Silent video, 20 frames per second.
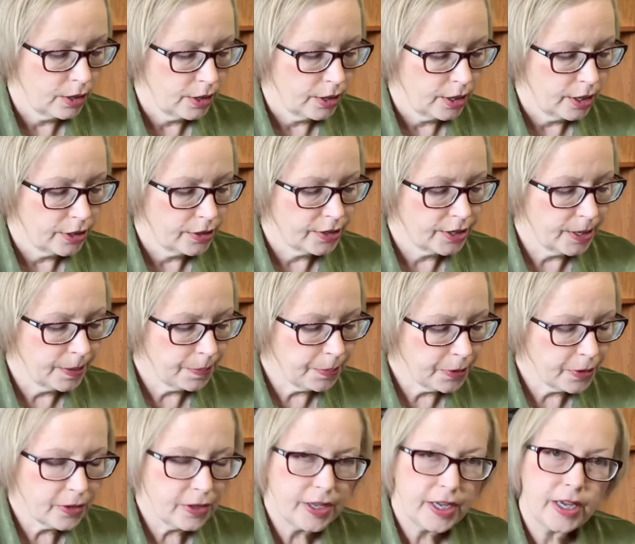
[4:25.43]

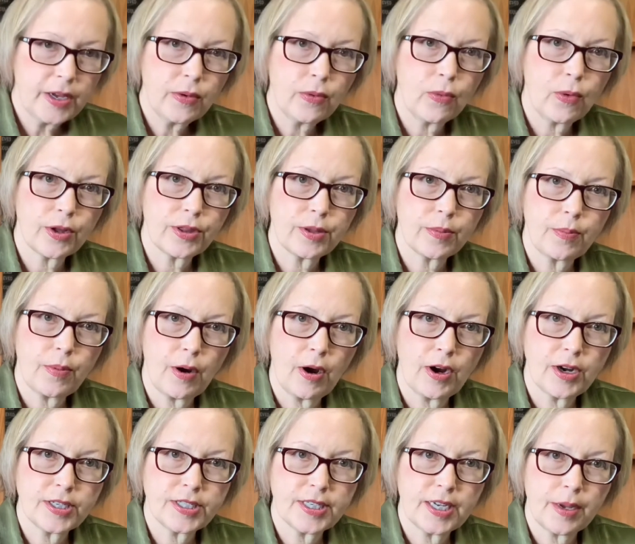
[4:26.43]
Typically, what the bar
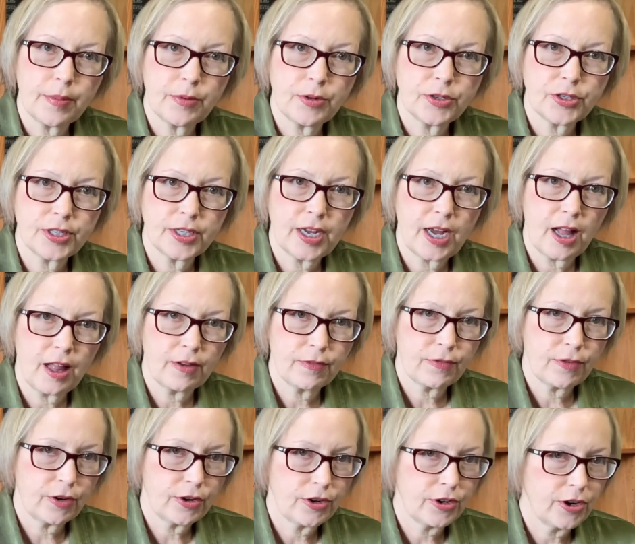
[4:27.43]
examiners in
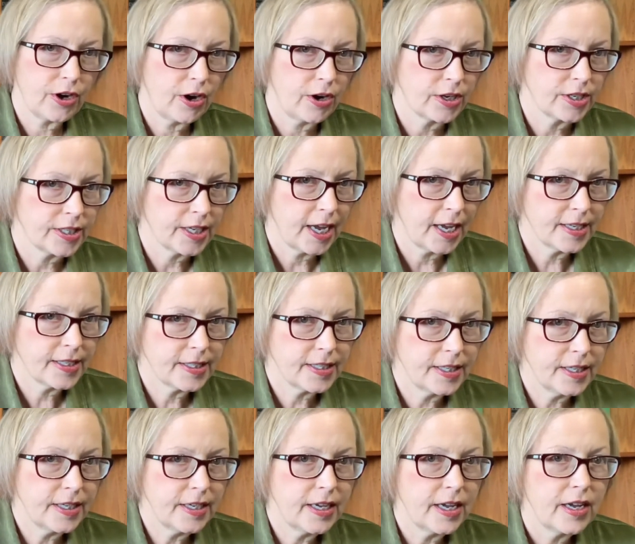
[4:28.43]
California are
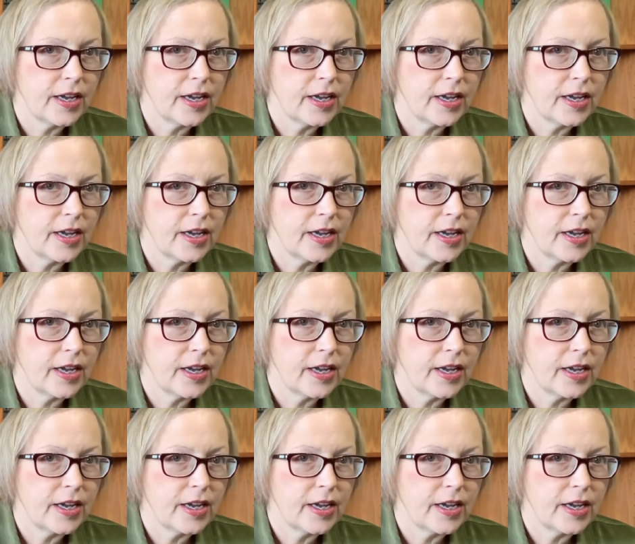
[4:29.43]
testing